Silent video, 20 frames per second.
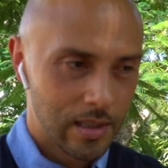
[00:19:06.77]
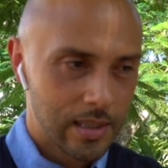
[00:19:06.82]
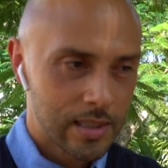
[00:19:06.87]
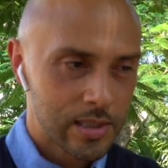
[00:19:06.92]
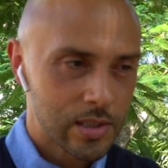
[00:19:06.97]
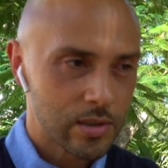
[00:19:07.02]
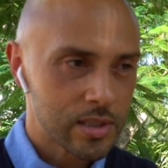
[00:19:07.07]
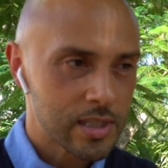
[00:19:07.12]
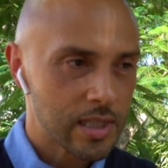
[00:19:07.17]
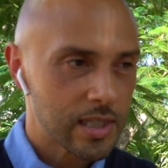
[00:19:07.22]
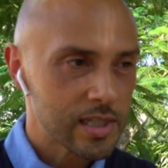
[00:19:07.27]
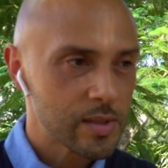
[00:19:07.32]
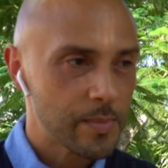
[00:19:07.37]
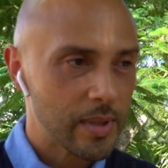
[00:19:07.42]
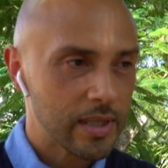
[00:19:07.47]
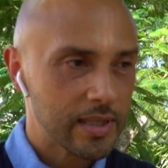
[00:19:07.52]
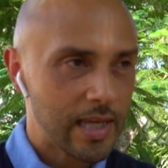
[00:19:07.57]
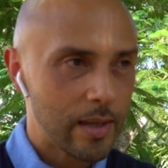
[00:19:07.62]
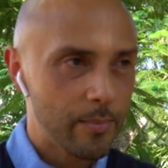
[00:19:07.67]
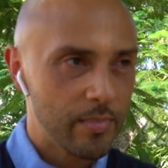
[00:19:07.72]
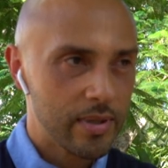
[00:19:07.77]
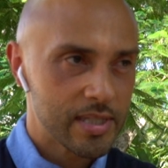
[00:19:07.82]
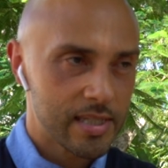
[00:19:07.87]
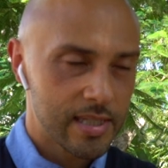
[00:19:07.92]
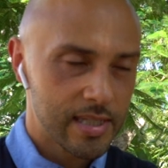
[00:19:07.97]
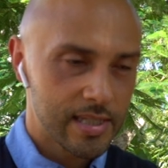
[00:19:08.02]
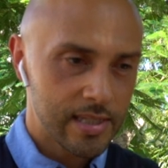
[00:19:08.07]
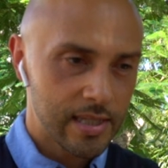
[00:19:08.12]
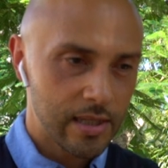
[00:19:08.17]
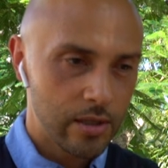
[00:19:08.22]
So tell us about that
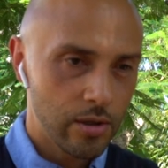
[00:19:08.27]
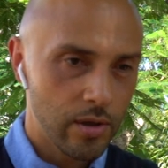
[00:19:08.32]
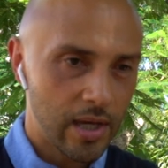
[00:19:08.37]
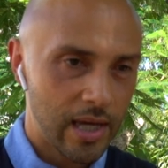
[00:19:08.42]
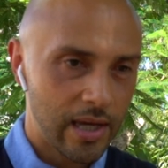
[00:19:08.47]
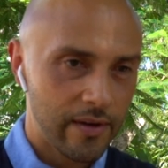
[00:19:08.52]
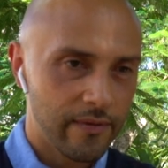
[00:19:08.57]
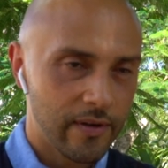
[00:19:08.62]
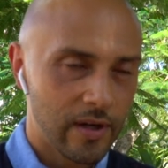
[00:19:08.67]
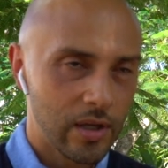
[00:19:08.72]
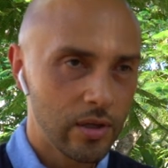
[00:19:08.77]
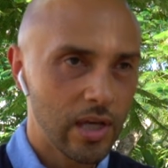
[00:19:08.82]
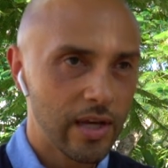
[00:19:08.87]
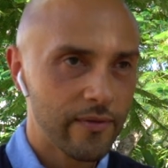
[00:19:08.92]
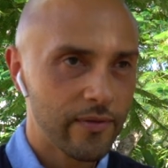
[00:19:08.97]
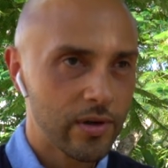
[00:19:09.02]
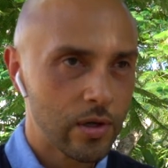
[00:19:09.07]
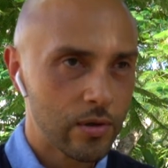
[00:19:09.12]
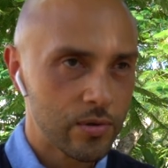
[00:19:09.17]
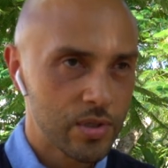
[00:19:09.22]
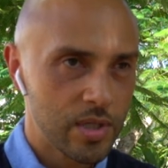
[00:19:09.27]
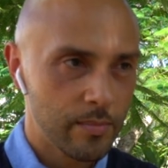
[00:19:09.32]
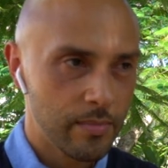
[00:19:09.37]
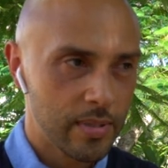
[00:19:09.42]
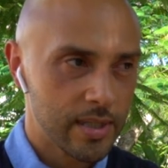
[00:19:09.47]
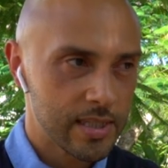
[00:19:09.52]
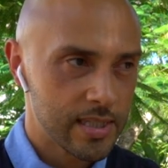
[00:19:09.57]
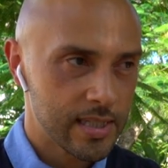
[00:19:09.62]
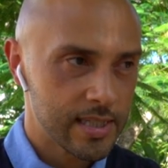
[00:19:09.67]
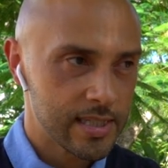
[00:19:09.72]
business that you have. You have a coaching
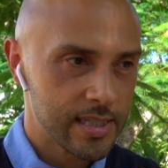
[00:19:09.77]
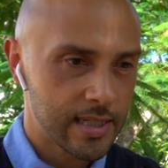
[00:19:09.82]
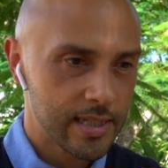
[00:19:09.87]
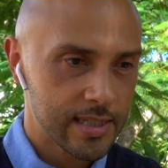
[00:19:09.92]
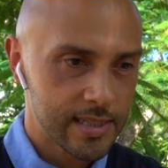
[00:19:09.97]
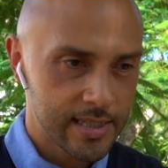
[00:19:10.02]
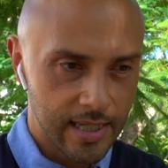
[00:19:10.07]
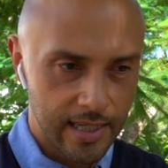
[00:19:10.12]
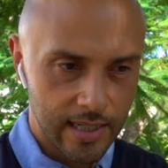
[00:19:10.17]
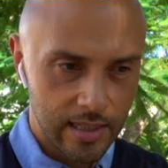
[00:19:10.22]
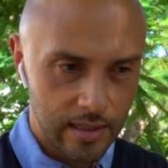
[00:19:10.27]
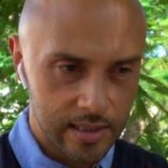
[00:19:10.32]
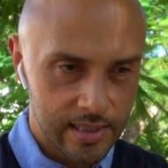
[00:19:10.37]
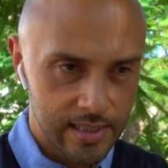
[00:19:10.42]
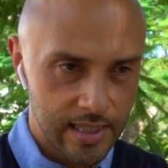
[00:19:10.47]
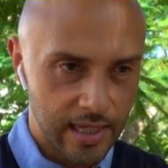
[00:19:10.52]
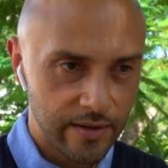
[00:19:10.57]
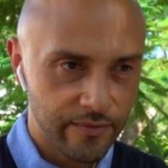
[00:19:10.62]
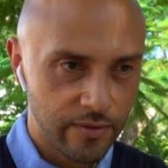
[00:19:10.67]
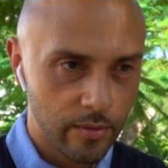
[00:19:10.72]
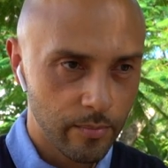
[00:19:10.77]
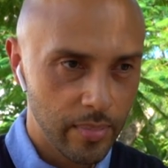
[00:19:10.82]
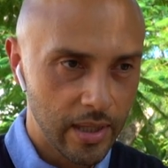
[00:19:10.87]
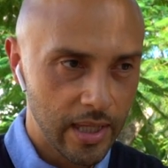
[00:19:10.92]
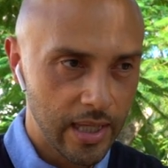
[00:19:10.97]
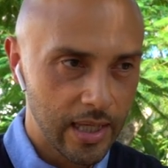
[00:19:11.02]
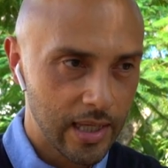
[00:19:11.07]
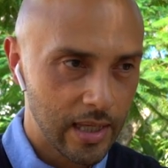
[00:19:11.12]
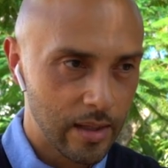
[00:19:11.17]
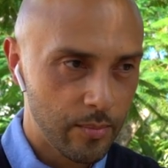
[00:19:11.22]
business on the side, aside from
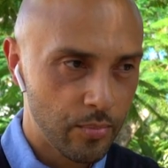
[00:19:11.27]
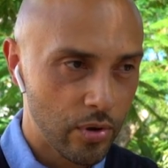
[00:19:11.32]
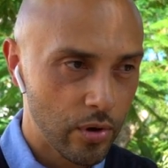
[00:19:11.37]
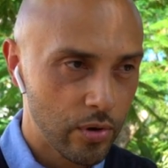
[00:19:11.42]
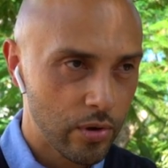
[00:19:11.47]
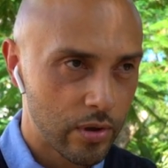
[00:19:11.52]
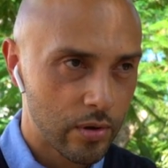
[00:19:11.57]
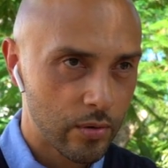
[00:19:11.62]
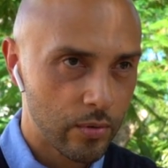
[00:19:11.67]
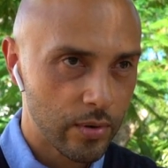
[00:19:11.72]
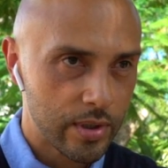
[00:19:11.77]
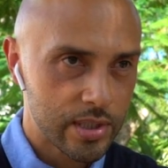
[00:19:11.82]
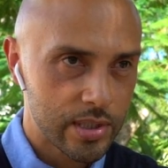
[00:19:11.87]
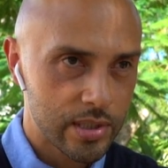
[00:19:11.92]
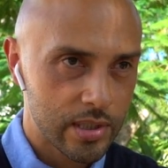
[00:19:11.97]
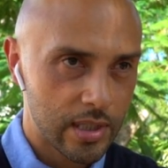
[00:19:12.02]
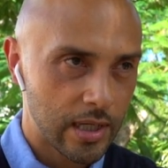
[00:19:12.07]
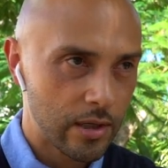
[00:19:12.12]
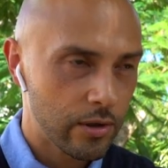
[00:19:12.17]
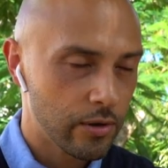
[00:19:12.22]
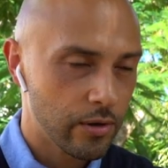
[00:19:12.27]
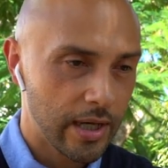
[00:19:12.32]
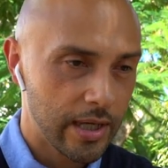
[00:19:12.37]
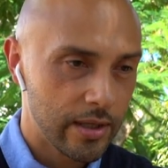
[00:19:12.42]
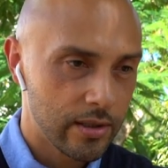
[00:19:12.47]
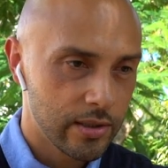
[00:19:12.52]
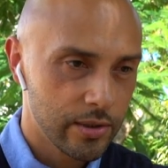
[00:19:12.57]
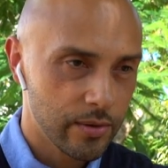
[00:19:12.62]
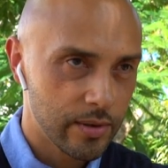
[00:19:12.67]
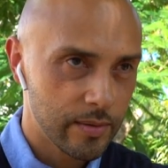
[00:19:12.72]
being a broker, which I don't know how
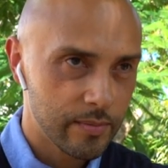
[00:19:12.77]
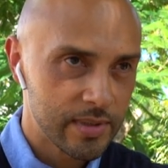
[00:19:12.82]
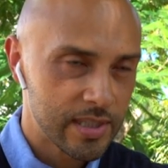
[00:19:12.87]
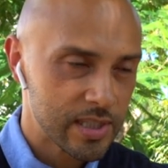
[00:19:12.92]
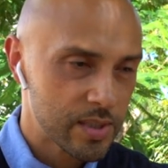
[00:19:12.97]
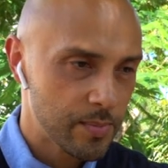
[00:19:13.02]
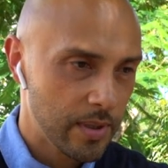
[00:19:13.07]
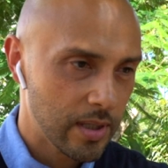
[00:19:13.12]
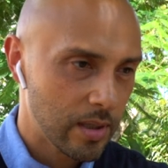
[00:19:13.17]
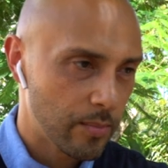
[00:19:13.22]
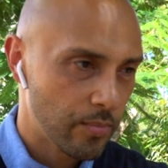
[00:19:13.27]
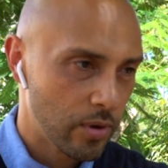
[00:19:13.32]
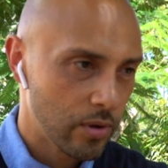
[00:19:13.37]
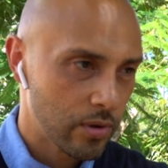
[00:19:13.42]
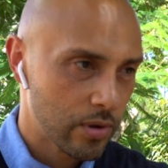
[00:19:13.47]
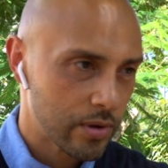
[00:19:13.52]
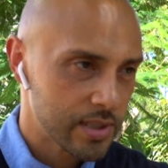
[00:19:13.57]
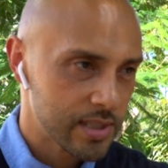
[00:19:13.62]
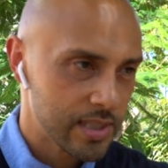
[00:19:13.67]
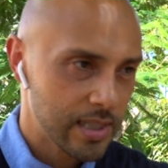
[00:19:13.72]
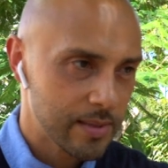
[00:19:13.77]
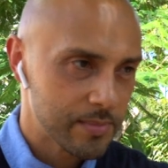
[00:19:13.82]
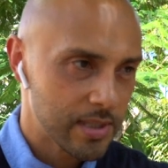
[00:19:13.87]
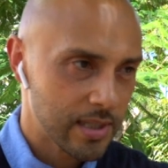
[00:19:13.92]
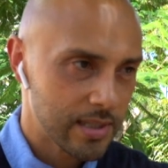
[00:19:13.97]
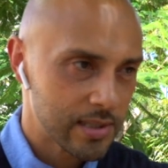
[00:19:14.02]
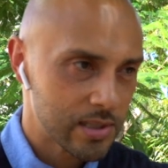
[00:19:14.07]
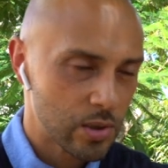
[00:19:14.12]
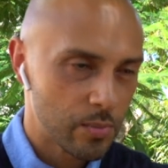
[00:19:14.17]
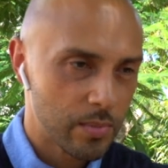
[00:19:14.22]
you do it. Just being a broker seems
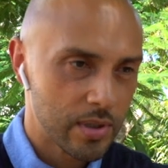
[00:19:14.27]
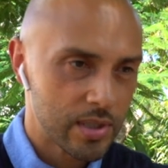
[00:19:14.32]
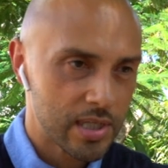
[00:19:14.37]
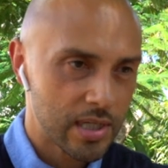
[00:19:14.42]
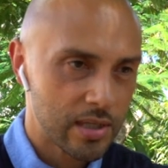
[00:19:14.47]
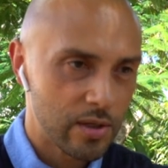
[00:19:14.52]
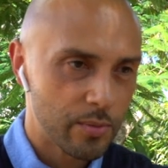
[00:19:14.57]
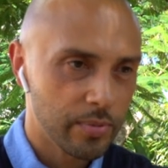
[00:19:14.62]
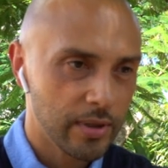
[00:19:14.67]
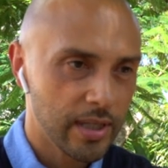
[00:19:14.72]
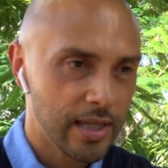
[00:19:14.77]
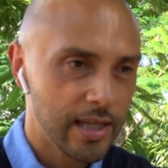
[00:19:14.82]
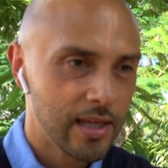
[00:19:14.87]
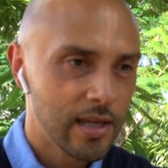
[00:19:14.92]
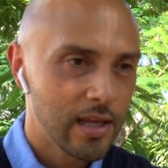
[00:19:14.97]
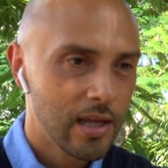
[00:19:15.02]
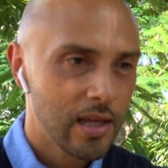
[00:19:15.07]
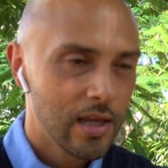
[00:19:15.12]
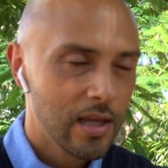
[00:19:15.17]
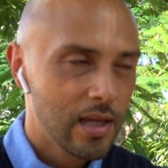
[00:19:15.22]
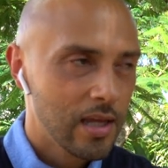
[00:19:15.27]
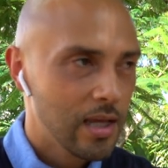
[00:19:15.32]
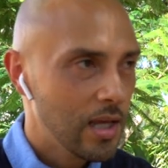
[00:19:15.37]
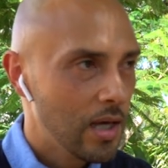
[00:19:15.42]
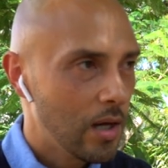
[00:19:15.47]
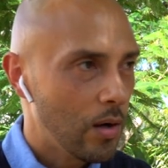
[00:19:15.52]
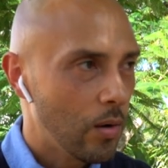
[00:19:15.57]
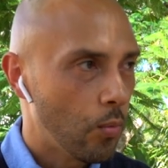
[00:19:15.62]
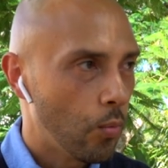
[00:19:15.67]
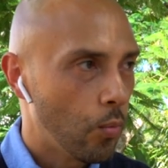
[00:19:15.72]
like so much on your plate.
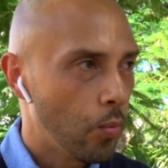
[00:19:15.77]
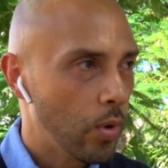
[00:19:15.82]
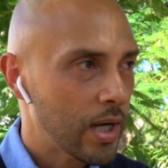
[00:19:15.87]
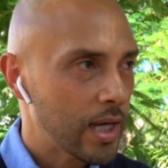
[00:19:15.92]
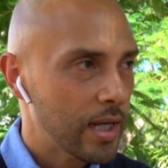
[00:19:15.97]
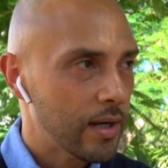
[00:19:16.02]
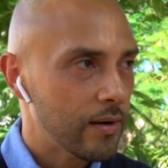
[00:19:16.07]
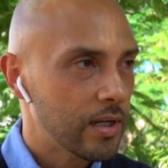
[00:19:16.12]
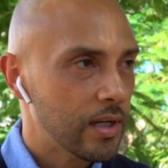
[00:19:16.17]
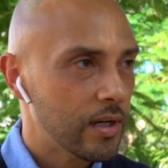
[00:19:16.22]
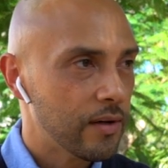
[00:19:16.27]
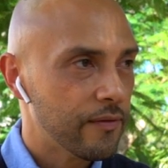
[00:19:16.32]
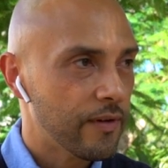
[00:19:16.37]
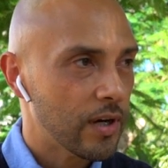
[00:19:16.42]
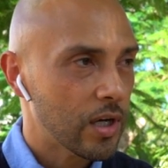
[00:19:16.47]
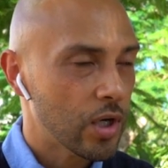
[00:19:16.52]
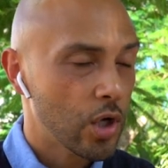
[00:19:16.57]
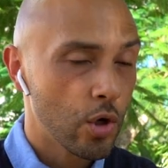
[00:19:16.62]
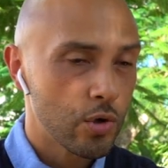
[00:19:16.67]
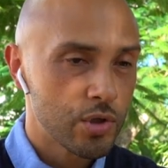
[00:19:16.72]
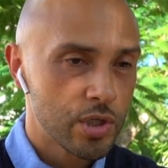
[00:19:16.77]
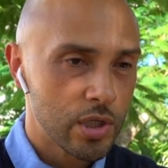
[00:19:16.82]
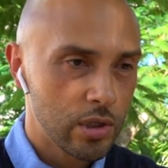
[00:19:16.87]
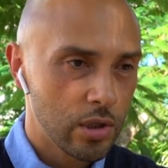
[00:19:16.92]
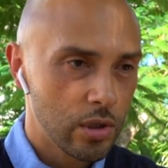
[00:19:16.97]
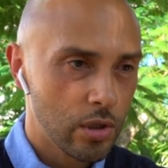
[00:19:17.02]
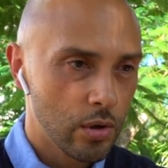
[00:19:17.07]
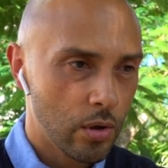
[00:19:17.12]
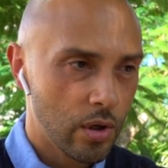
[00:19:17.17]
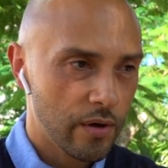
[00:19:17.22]
What kind of coaching
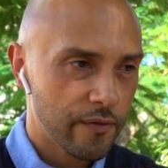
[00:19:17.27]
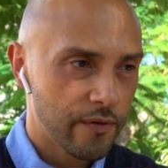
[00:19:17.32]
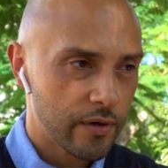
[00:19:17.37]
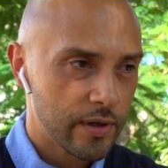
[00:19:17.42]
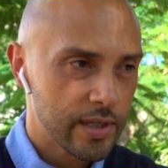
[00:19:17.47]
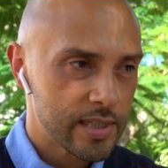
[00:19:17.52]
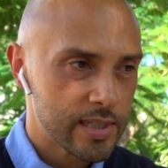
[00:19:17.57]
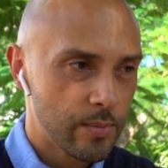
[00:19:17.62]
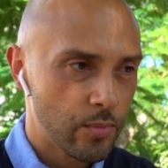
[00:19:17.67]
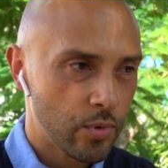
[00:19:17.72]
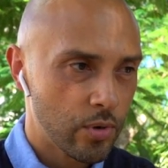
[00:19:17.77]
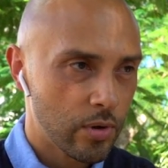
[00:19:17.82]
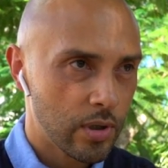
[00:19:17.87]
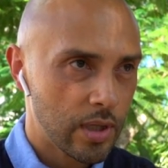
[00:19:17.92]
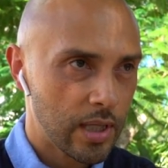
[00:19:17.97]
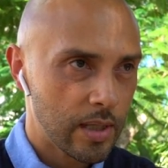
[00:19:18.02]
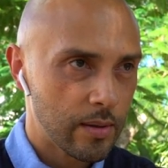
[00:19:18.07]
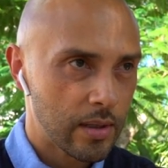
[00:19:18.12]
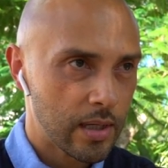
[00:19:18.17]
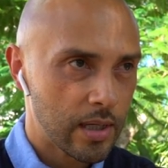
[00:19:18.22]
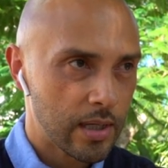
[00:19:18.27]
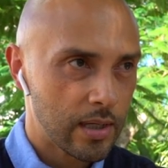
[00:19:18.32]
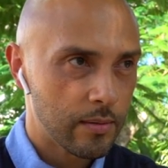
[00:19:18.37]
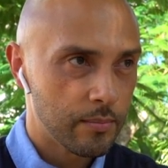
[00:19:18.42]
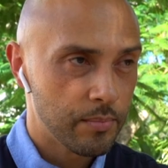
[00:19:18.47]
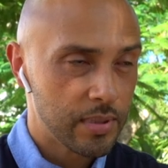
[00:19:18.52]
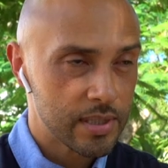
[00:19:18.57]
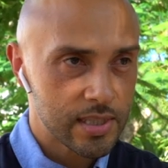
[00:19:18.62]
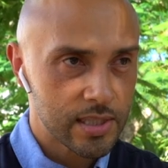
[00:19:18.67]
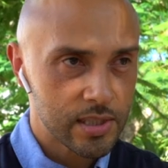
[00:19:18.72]
do you offer? Is it more like
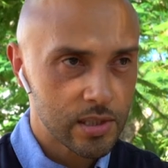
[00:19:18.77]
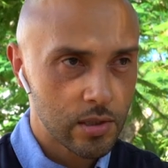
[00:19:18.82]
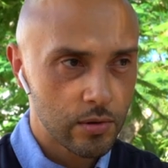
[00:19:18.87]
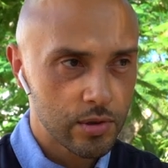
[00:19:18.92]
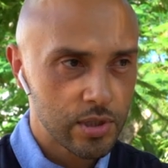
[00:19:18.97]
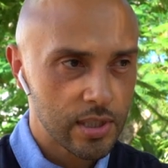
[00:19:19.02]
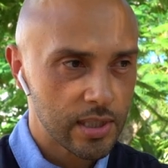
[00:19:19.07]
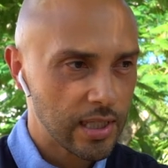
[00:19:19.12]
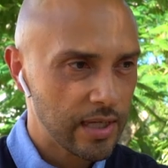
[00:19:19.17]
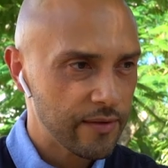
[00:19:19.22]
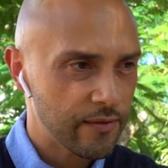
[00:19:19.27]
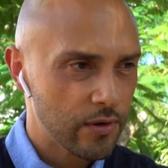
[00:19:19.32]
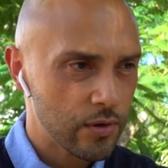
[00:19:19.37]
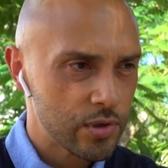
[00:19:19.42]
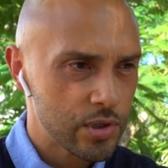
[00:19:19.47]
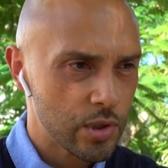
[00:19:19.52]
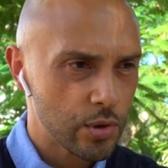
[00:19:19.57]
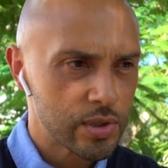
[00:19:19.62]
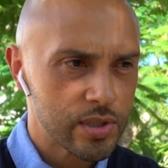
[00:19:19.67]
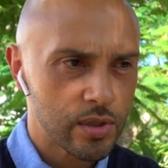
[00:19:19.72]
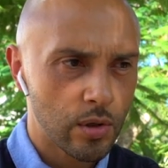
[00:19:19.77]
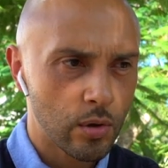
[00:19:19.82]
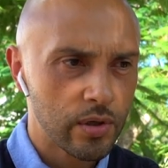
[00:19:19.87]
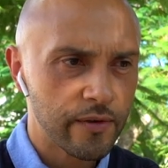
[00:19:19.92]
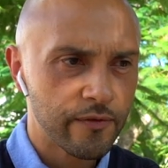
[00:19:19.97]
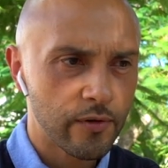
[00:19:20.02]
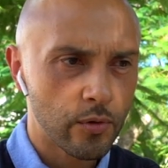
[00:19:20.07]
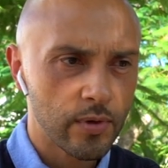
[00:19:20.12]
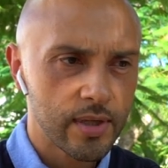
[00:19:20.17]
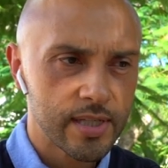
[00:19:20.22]
business coaching, life coaching, or is it only
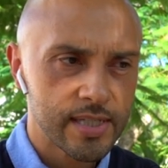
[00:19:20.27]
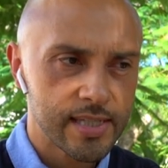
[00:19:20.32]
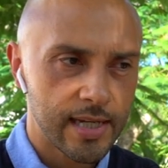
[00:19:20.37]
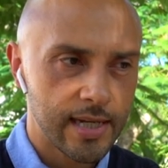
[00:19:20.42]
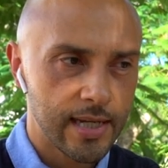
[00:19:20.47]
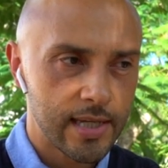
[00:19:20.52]
for real estate